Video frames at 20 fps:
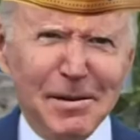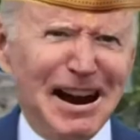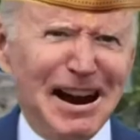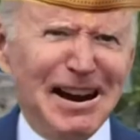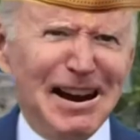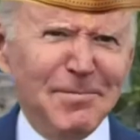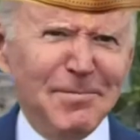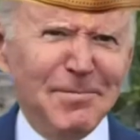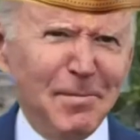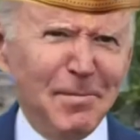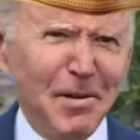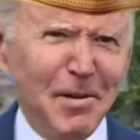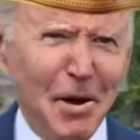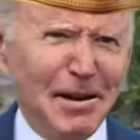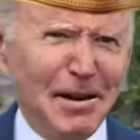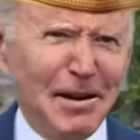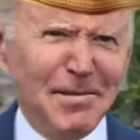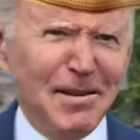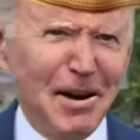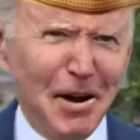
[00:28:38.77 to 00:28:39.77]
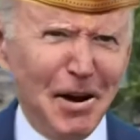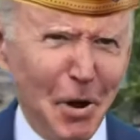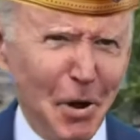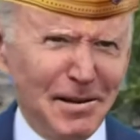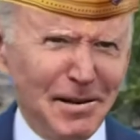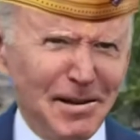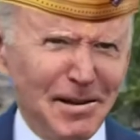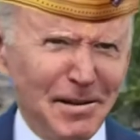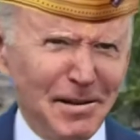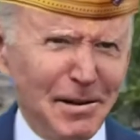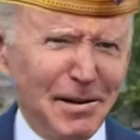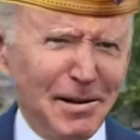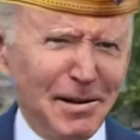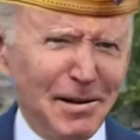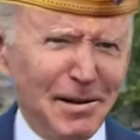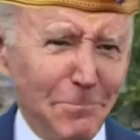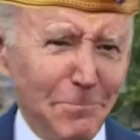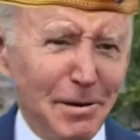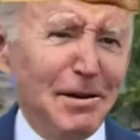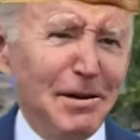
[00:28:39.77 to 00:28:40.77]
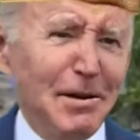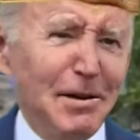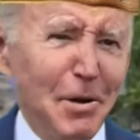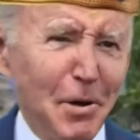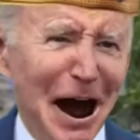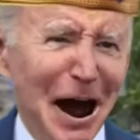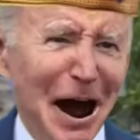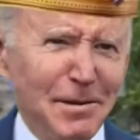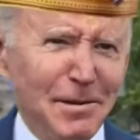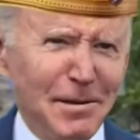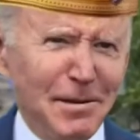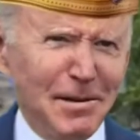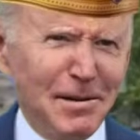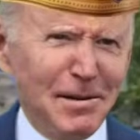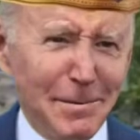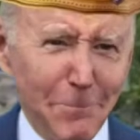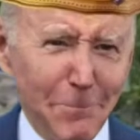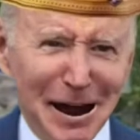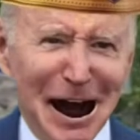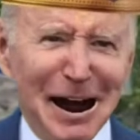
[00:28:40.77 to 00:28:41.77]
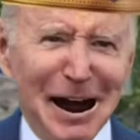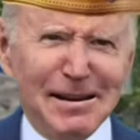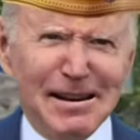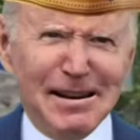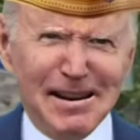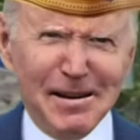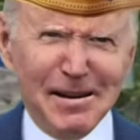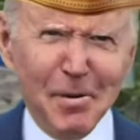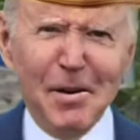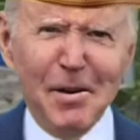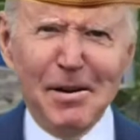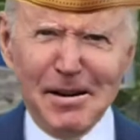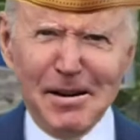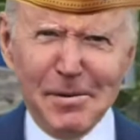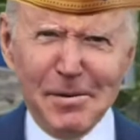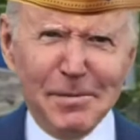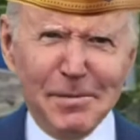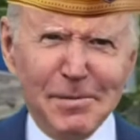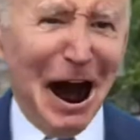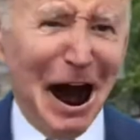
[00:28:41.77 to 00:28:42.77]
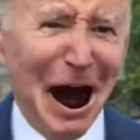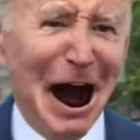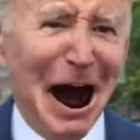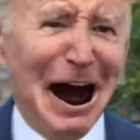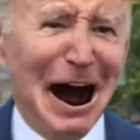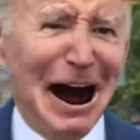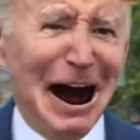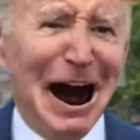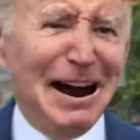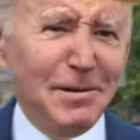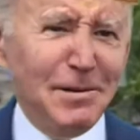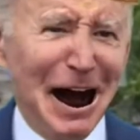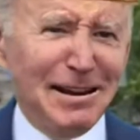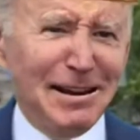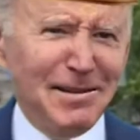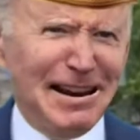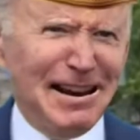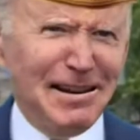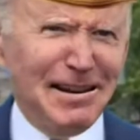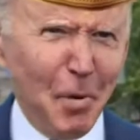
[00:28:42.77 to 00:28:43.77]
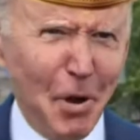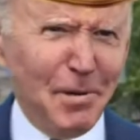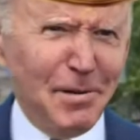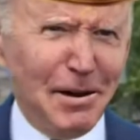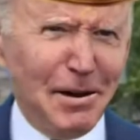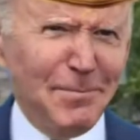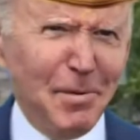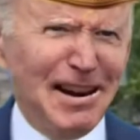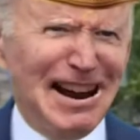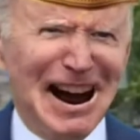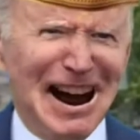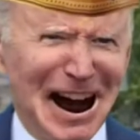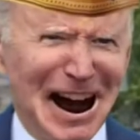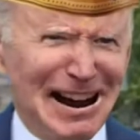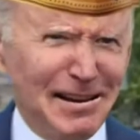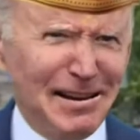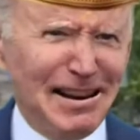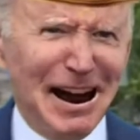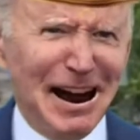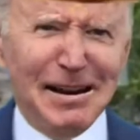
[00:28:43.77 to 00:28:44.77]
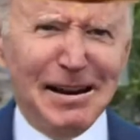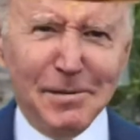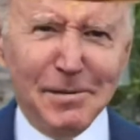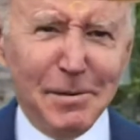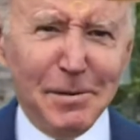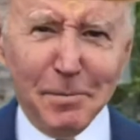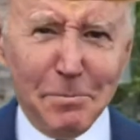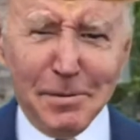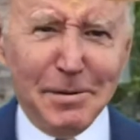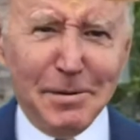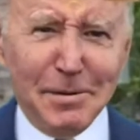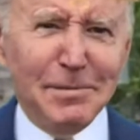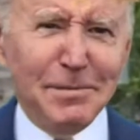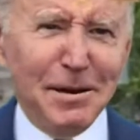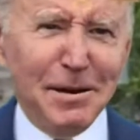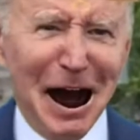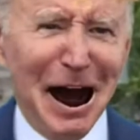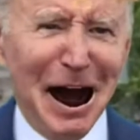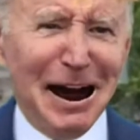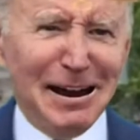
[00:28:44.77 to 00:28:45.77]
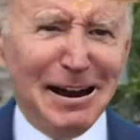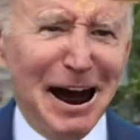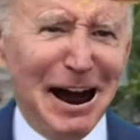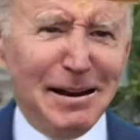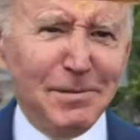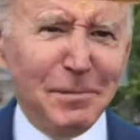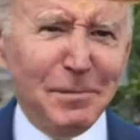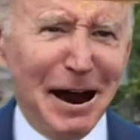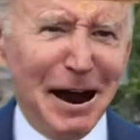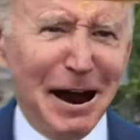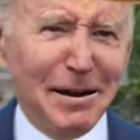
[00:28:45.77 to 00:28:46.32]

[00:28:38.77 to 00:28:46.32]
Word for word: it's left you no other choice but to go out buy an electric car. I don't have any control over anything, so I, I can't do